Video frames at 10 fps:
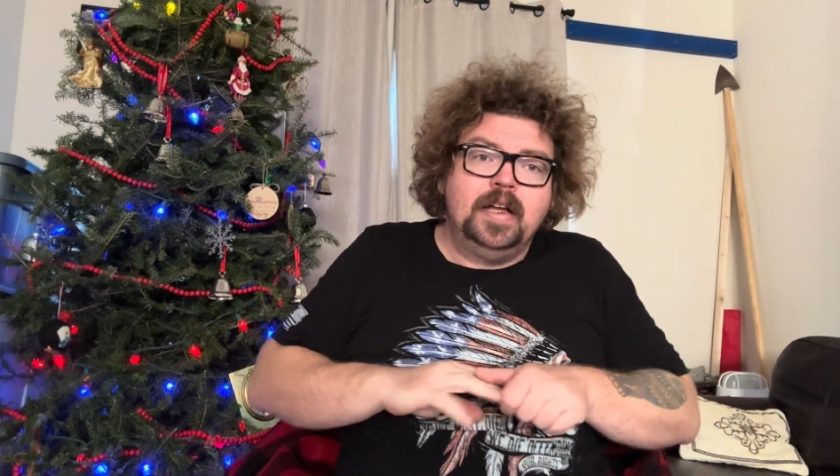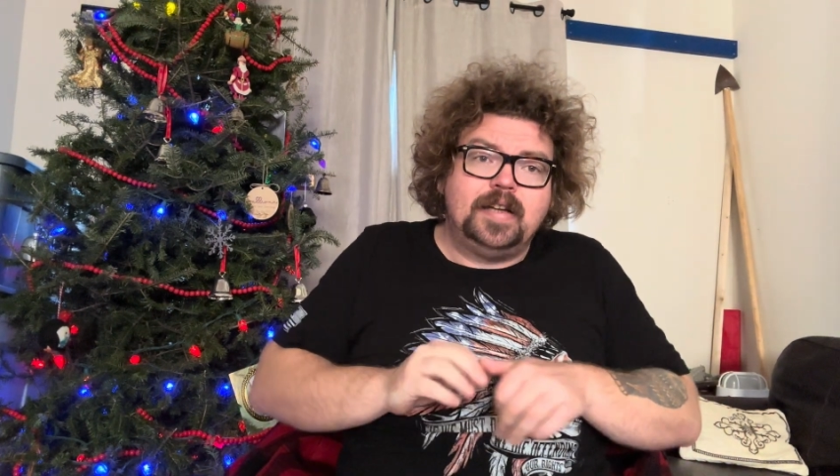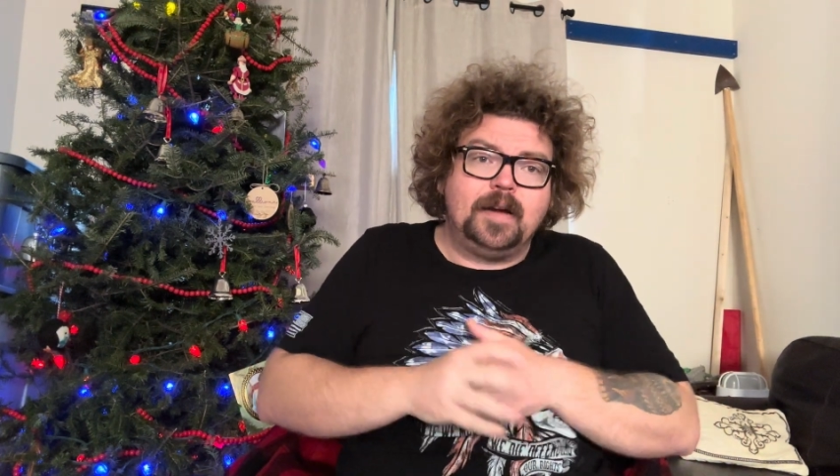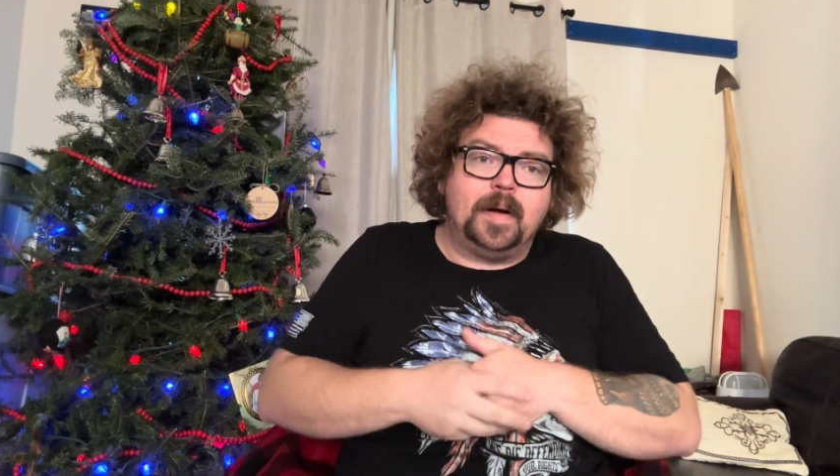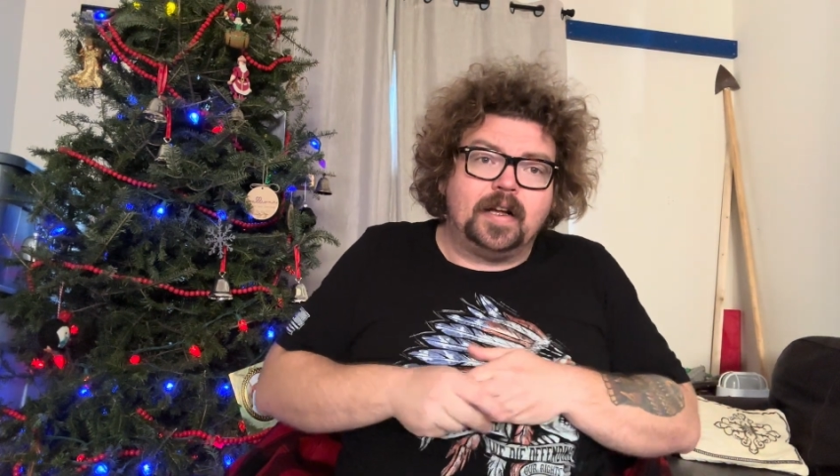
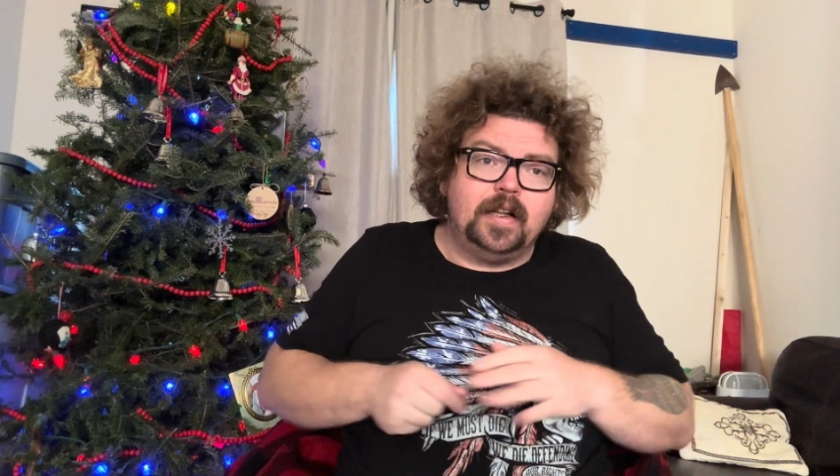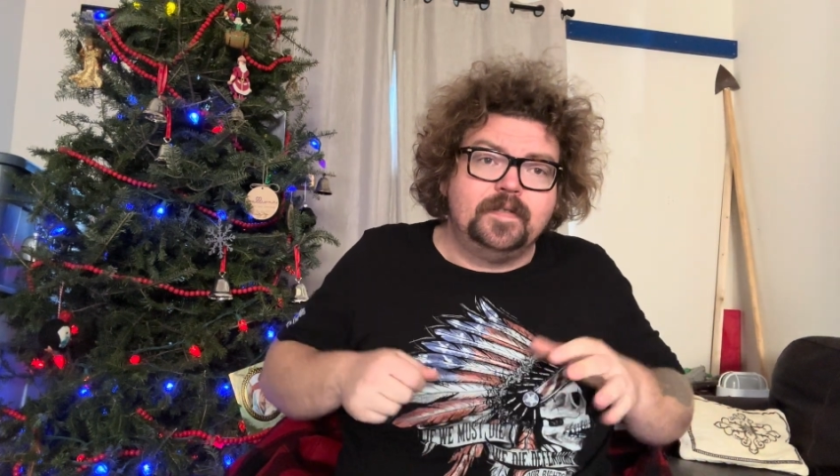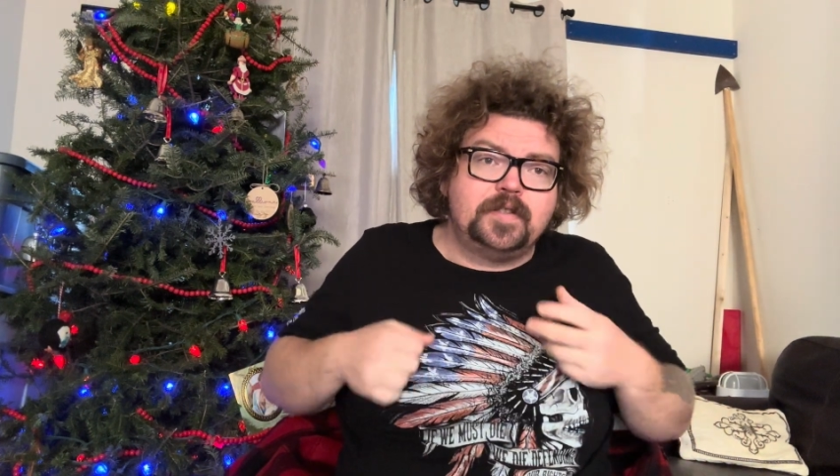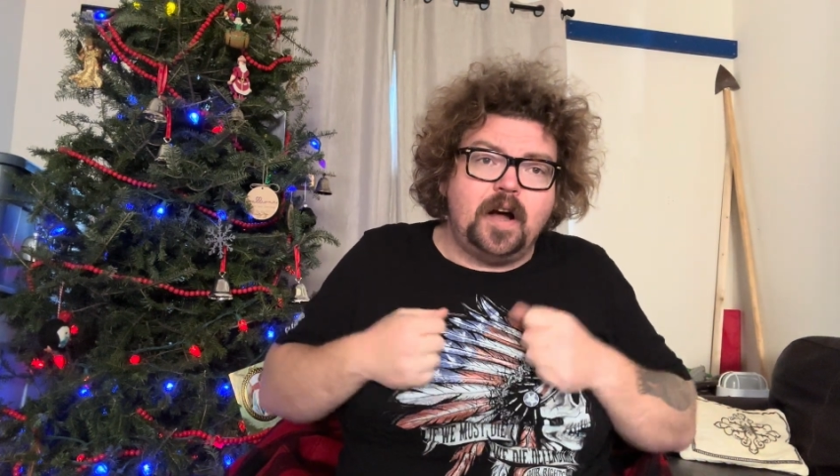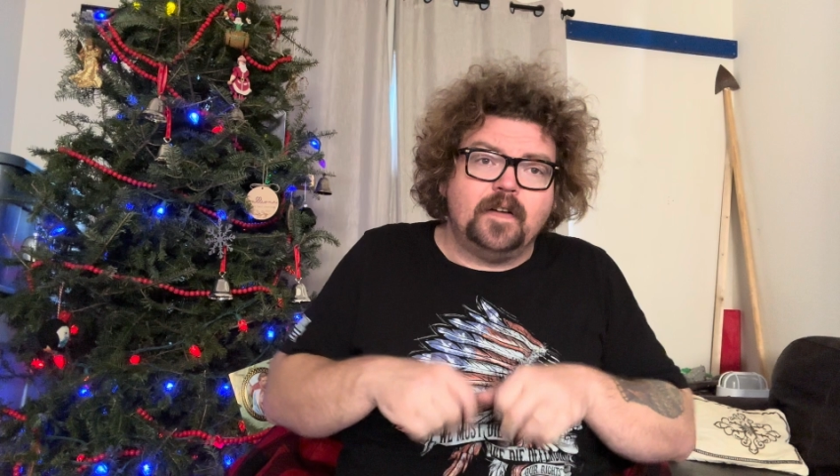take my
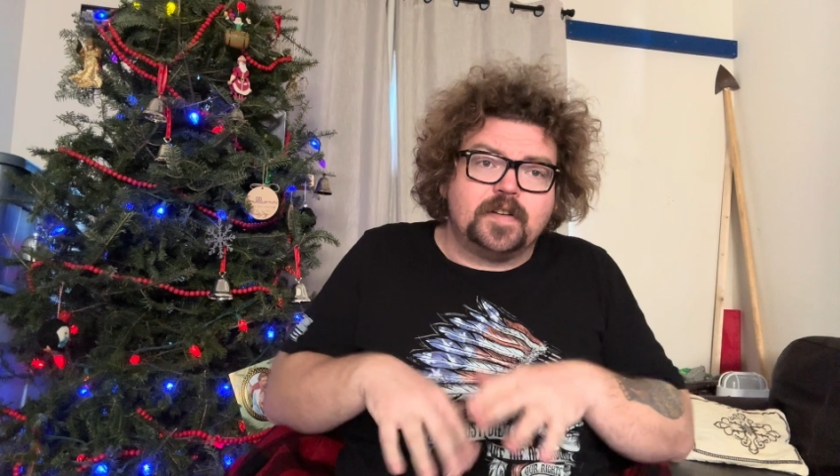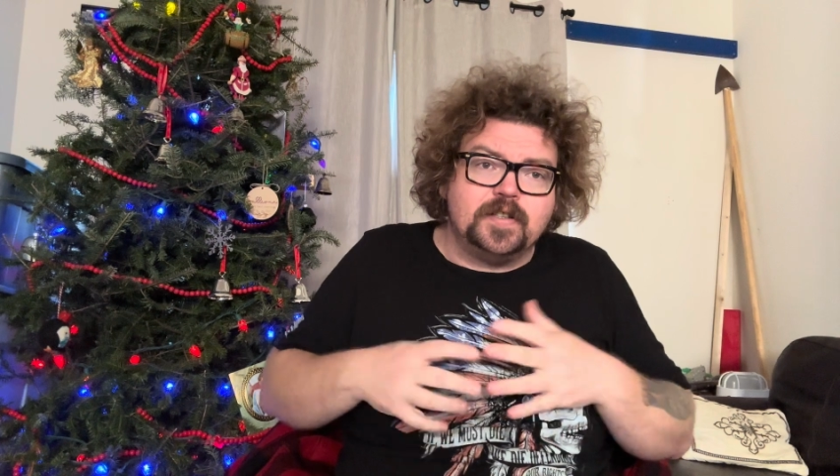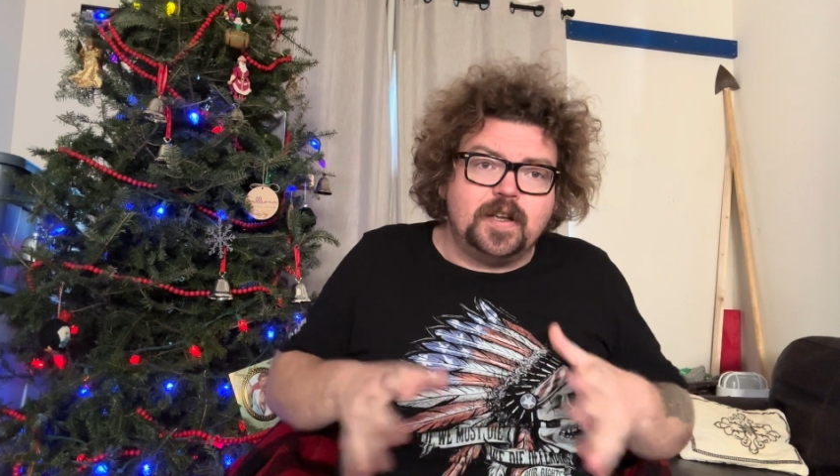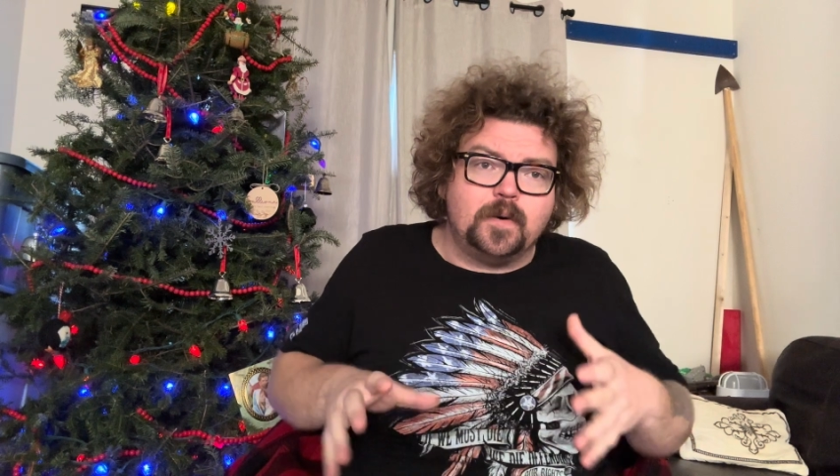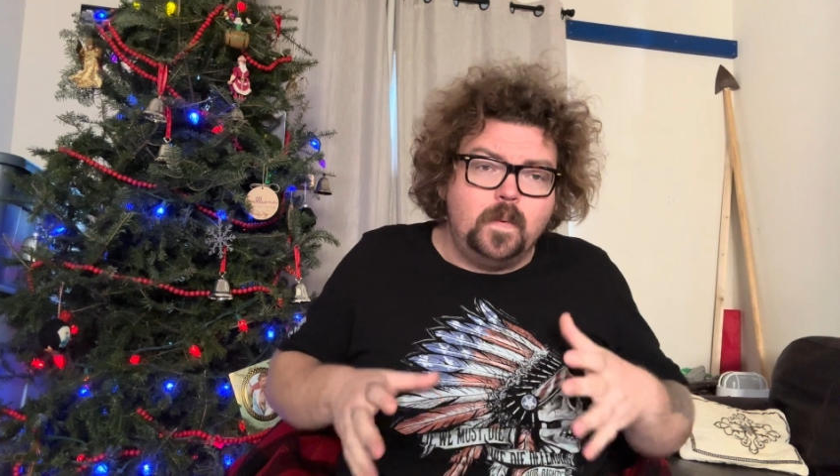gloves off because
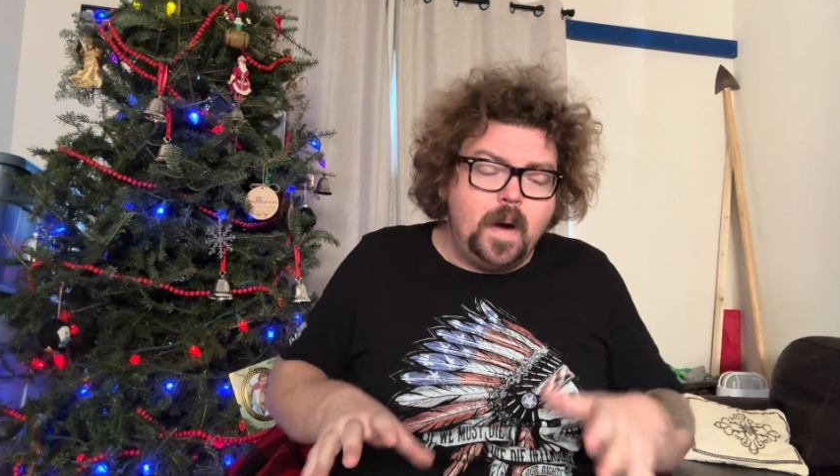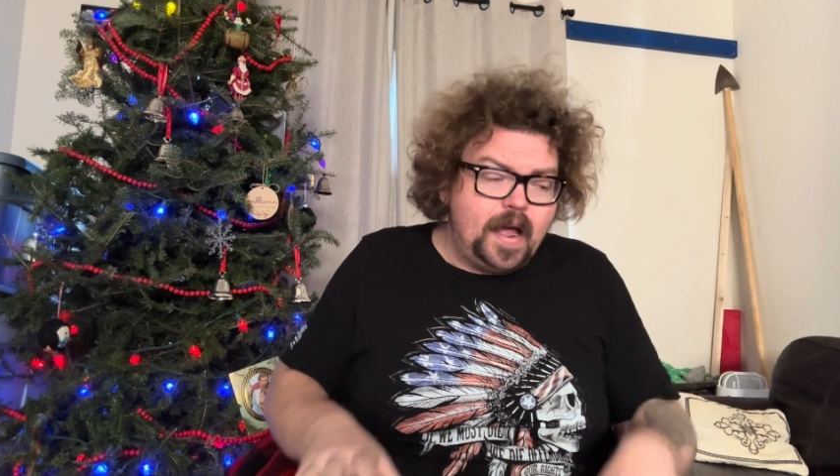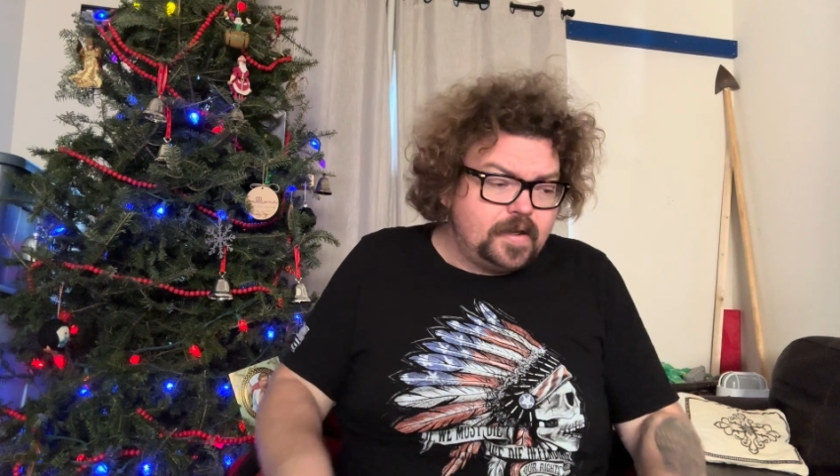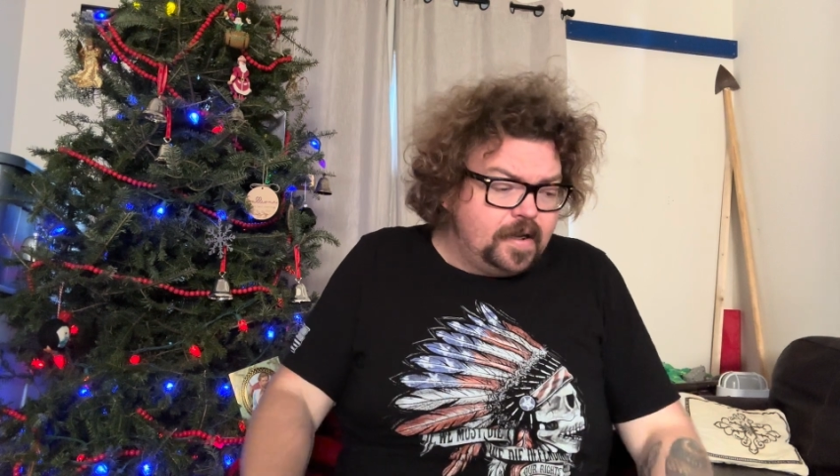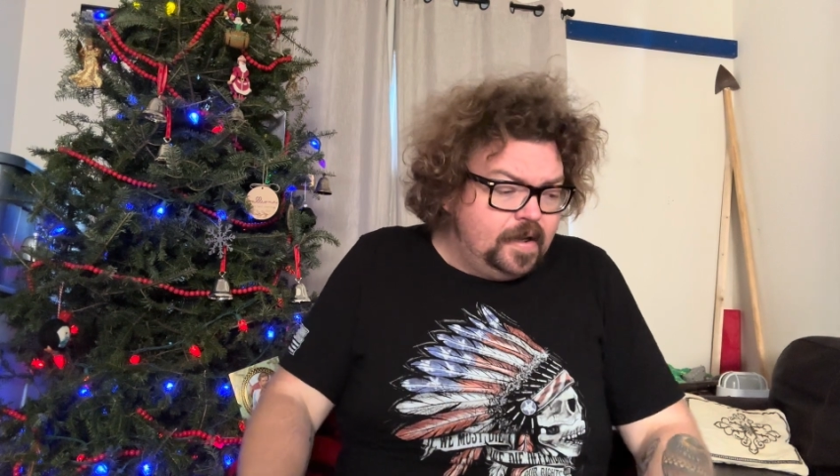they're
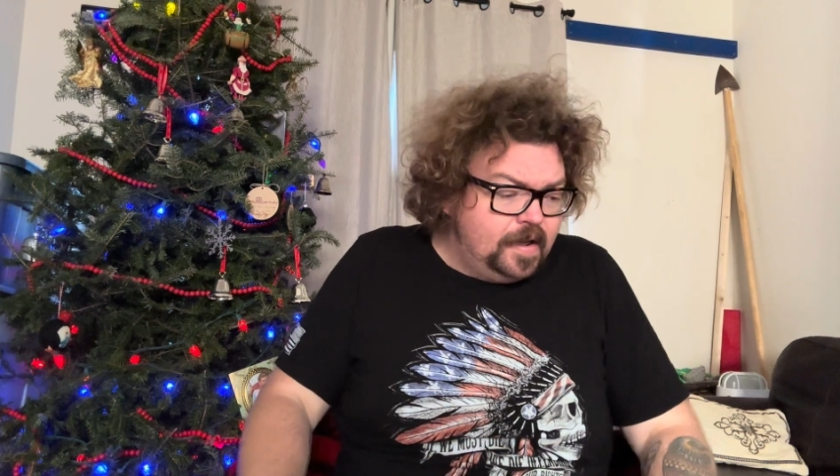wet.